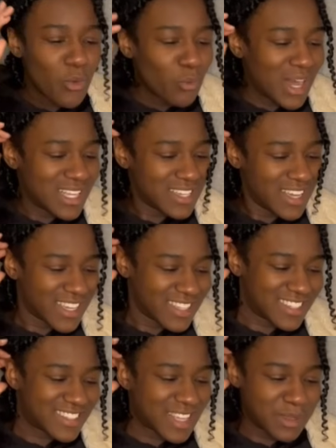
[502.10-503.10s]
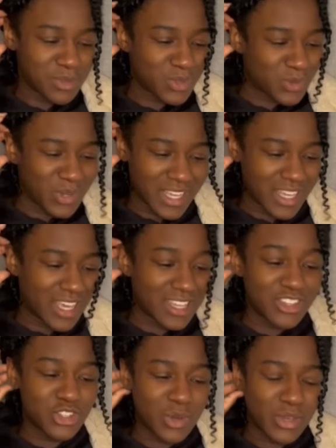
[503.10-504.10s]
Why did I get the same score
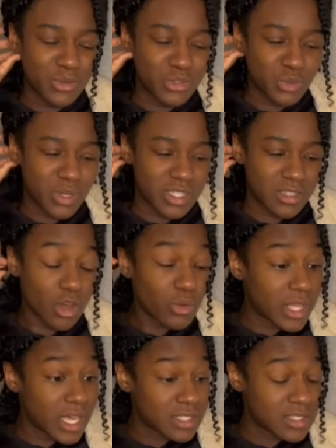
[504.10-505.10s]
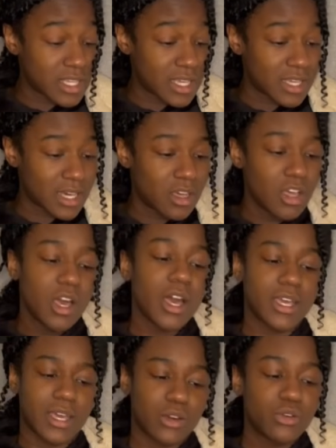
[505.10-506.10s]
again? So I got 20. Oh, they had to take up.
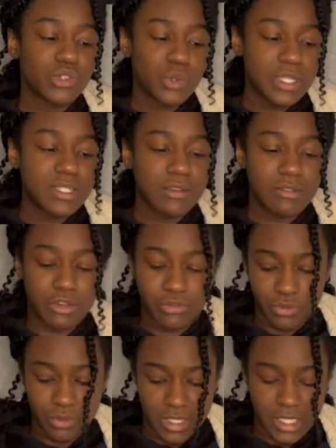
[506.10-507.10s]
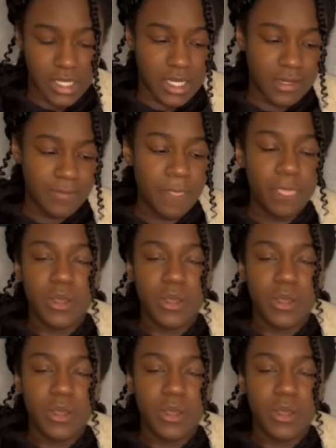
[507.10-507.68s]
Okay, I got 27 out of 49.